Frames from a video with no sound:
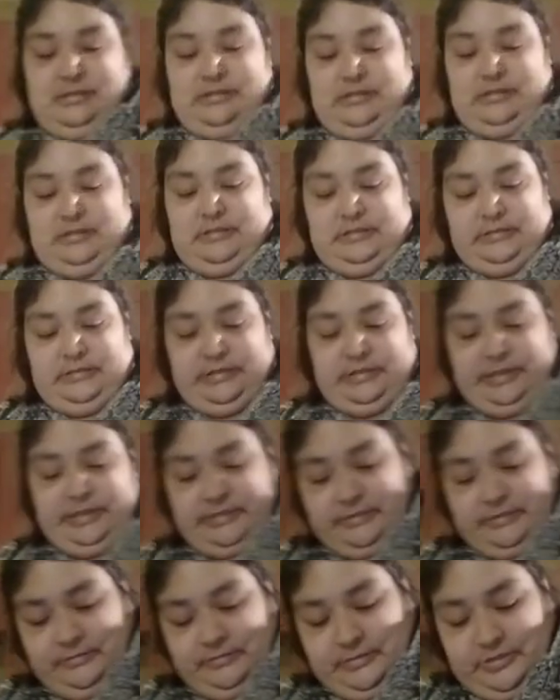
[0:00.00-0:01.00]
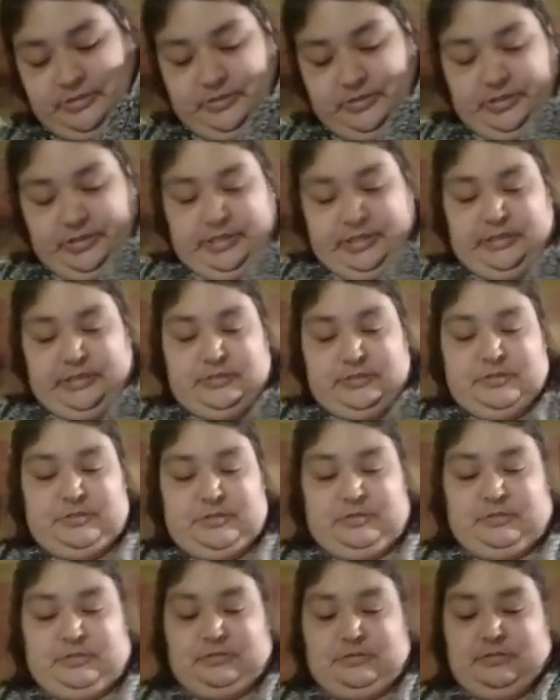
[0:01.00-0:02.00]
Okay, so it's starting
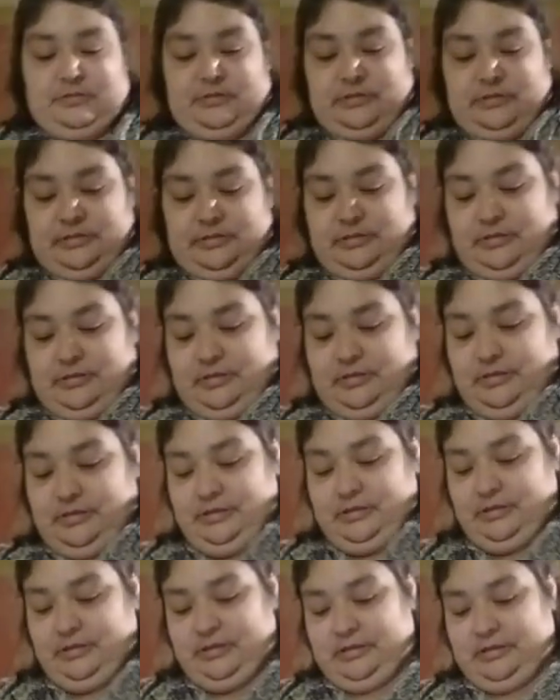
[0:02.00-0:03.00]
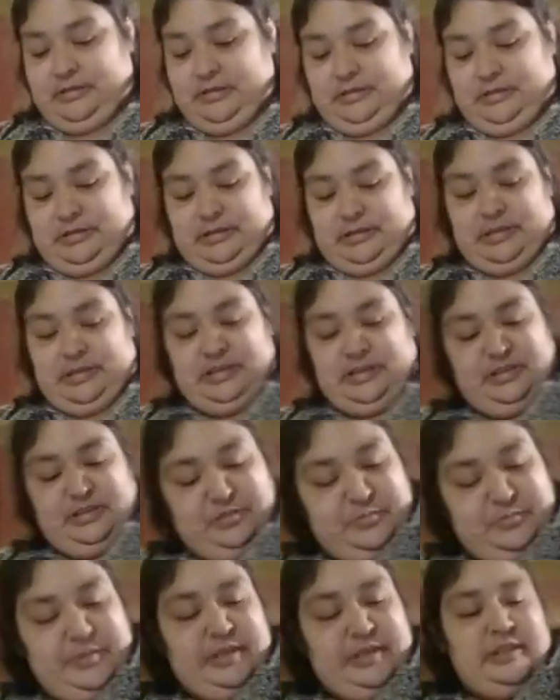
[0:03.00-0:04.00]
to, a little
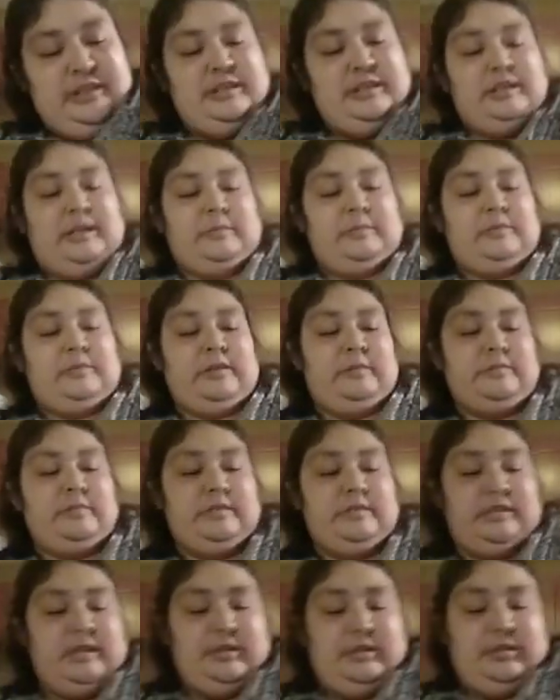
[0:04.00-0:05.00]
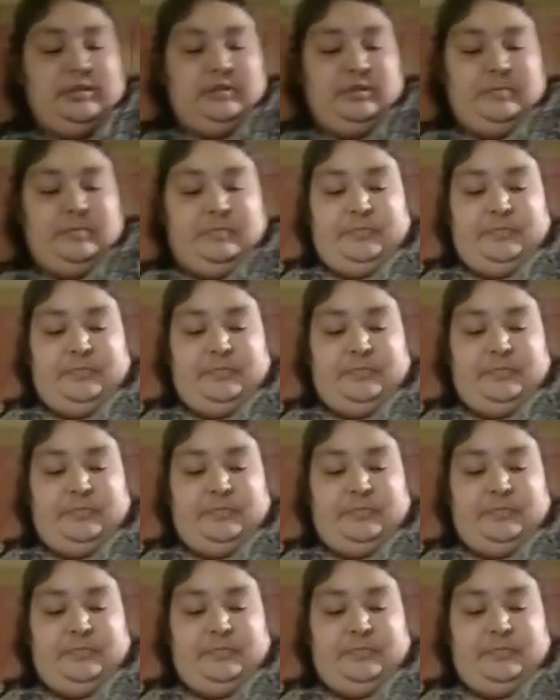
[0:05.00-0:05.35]
bit at a time to come together.